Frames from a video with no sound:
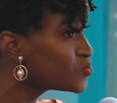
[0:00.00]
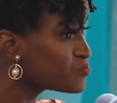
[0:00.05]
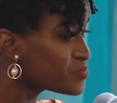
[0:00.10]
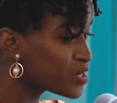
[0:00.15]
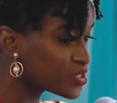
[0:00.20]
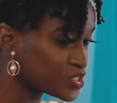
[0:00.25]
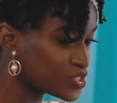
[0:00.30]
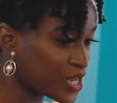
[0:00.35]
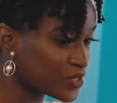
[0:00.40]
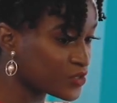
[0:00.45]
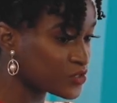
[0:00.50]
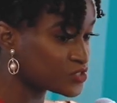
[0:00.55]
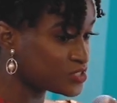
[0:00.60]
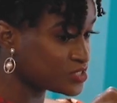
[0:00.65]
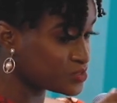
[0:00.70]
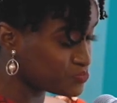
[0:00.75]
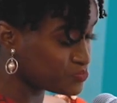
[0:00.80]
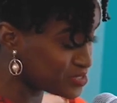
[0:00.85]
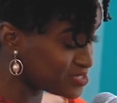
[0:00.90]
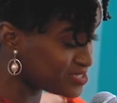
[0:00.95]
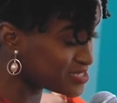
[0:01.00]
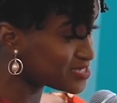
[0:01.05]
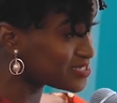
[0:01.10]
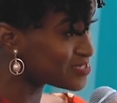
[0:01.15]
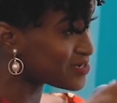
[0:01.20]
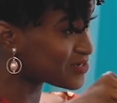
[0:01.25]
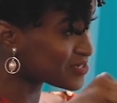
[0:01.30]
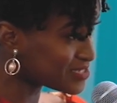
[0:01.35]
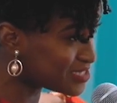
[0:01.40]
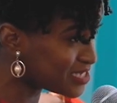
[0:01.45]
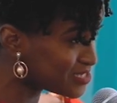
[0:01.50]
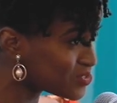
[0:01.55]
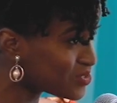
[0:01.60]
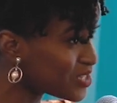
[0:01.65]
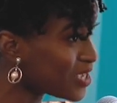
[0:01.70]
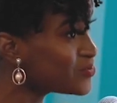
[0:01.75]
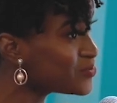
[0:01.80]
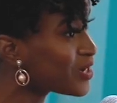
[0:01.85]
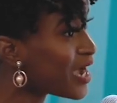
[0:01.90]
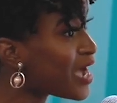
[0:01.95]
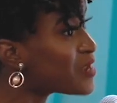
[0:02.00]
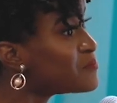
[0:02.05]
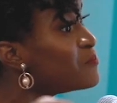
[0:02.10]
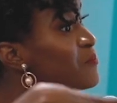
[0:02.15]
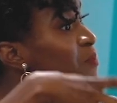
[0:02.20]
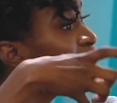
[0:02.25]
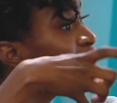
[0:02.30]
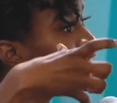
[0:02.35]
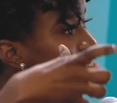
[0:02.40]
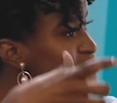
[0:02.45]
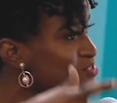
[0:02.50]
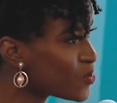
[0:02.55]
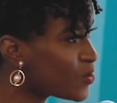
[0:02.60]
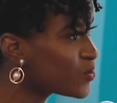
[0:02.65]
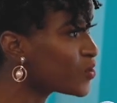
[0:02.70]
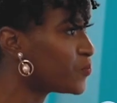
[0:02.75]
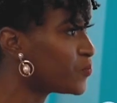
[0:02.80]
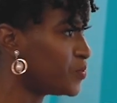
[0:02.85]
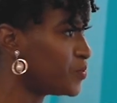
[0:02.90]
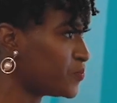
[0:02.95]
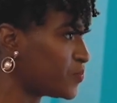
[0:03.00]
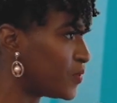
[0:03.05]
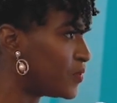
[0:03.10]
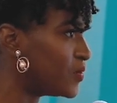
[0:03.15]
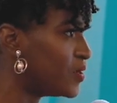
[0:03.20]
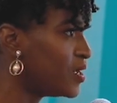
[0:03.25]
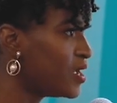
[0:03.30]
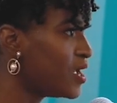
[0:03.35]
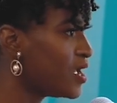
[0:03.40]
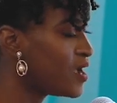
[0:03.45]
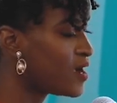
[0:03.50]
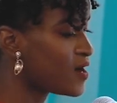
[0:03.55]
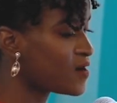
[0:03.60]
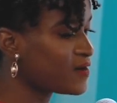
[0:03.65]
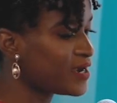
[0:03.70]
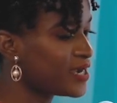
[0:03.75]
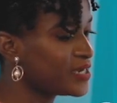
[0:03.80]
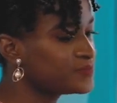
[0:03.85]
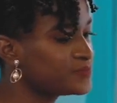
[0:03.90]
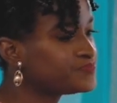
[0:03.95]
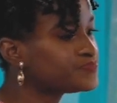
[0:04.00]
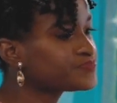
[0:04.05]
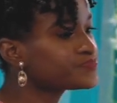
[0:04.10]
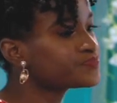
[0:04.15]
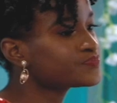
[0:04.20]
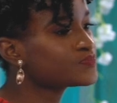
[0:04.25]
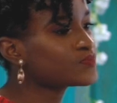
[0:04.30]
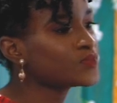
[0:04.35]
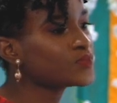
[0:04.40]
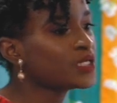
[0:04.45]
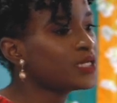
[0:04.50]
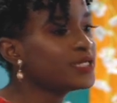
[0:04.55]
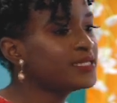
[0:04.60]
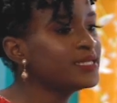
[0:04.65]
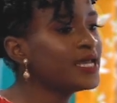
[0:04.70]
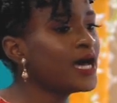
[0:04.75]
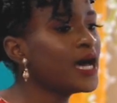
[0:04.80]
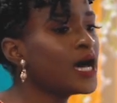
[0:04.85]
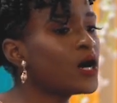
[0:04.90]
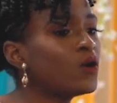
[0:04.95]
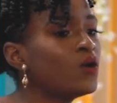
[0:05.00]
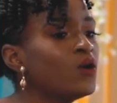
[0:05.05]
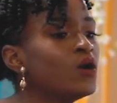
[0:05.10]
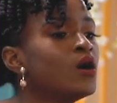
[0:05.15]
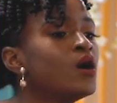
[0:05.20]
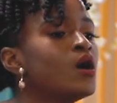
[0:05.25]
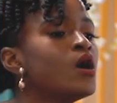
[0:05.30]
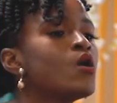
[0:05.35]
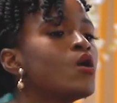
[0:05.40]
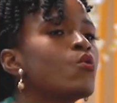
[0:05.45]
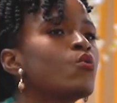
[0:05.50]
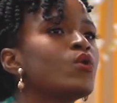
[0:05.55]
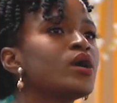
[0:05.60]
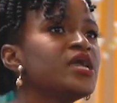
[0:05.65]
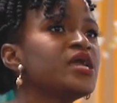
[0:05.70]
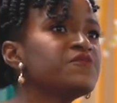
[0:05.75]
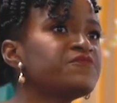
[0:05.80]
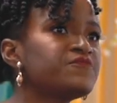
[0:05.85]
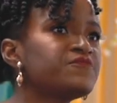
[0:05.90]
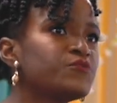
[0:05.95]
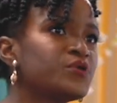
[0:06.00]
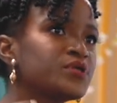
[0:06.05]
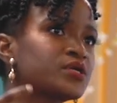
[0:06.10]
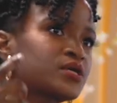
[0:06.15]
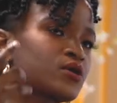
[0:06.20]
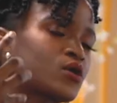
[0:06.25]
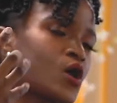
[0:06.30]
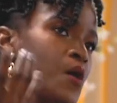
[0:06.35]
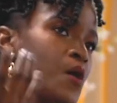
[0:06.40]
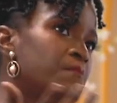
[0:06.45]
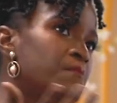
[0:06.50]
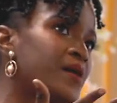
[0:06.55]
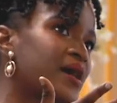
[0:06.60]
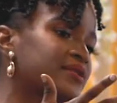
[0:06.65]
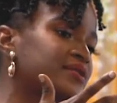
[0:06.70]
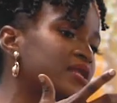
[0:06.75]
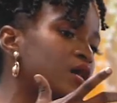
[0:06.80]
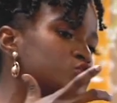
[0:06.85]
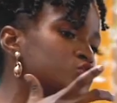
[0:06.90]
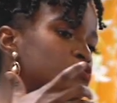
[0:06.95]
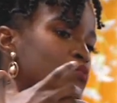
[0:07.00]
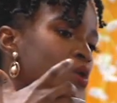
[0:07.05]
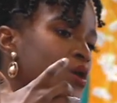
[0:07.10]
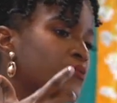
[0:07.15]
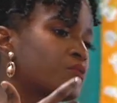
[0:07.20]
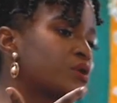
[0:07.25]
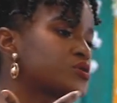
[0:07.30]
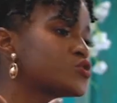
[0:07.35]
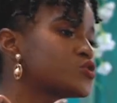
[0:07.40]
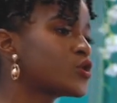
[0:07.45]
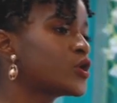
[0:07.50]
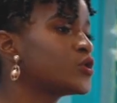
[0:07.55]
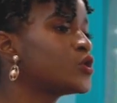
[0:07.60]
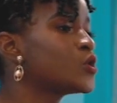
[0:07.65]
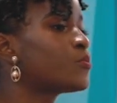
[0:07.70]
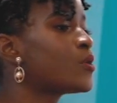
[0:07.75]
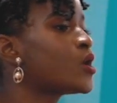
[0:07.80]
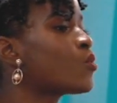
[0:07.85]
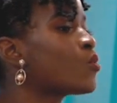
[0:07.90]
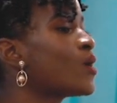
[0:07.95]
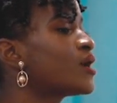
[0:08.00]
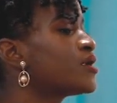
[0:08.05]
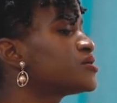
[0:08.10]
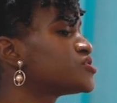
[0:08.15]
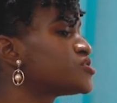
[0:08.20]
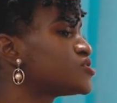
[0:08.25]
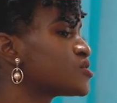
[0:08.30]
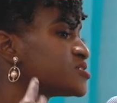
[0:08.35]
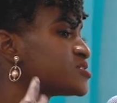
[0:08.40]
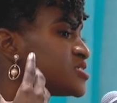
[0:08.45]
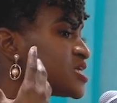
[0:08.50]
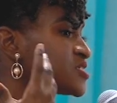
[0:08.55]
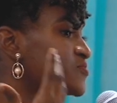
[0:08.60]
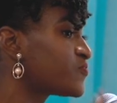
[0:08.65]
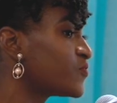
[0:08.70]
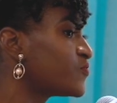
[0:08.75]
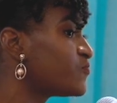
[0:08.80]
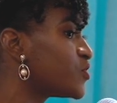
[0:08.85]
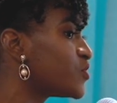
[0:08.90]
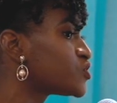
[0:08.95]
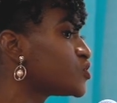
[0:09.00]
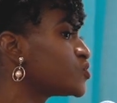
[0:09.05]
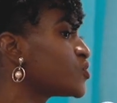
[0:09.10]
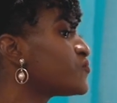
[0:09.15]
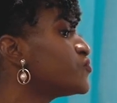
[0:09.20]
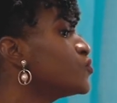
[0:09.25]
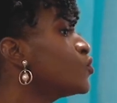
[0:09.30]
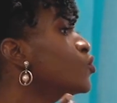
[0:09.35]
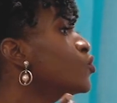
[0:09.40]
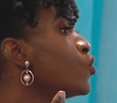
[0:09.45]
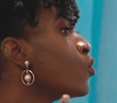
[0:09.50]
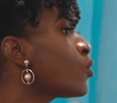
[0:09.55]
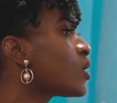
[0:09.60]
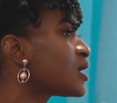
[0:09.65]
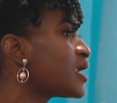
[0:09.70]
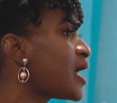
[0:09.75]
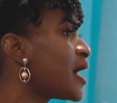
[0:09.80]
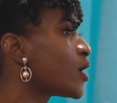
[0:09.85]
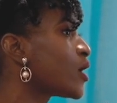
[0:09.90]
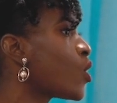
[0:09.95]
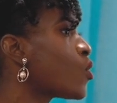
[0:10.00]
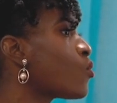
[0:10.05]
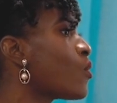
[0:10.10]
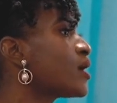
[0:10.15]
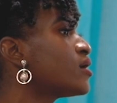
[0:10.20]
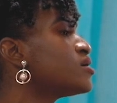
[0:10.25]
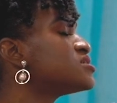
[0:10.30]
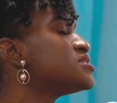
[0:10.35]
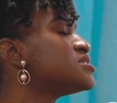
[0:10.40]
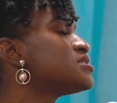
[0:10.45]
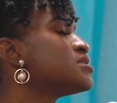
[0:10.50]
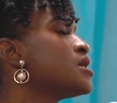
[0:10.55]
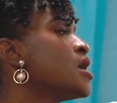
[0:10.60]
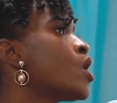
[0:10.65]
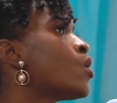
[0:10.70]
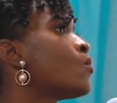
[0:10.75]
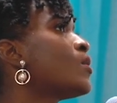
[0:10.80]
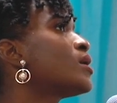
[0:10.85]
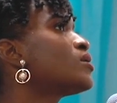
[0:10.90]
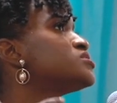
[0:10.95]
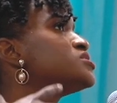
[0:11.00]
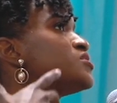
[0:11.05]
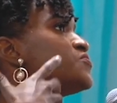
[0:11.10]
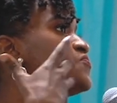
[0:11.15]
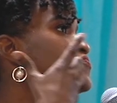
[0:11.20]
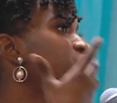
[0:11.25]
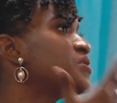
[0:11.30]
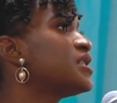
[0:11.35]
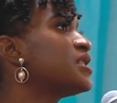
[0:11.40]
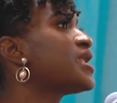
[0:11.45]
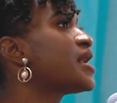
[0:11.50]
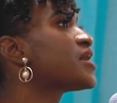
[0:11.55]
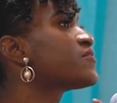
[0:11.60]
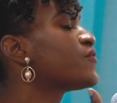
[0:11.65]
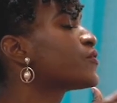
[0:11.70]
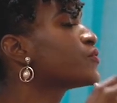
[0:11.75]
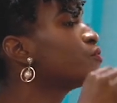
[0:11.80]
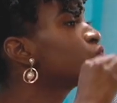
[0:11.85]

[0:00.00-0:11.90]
sure that your business succeeds so that you can bless other people. All right? Now, if we come back now to what we were talking about, what does a successful version of you look like? Or what does it feel like for you to